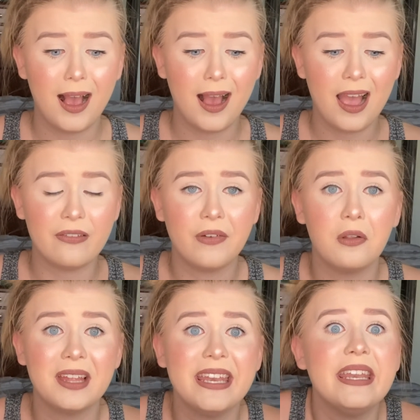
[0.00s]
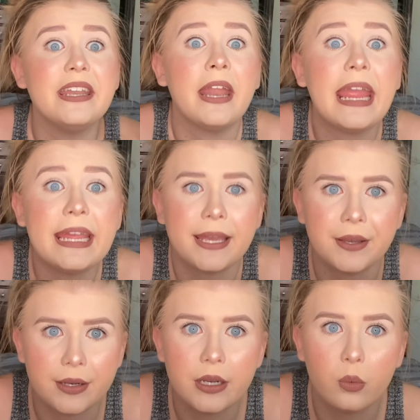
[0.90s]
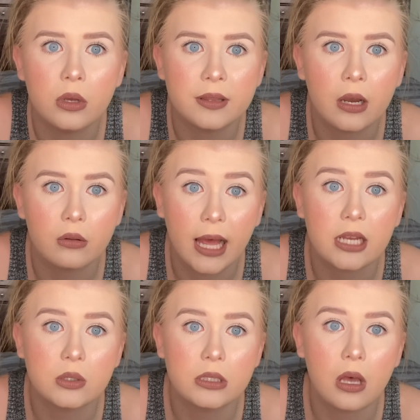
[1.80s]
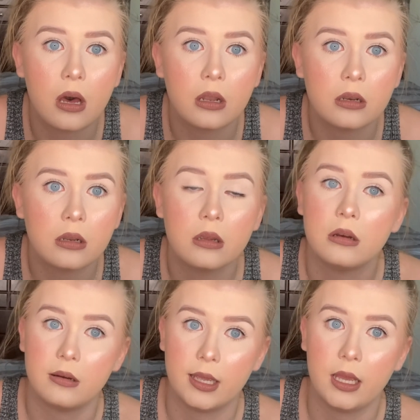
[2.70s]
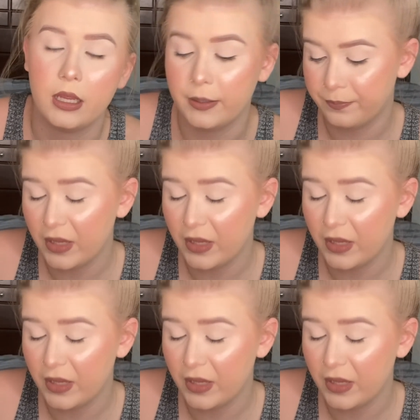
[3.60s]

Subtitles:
I feel naked without lashes on, okay?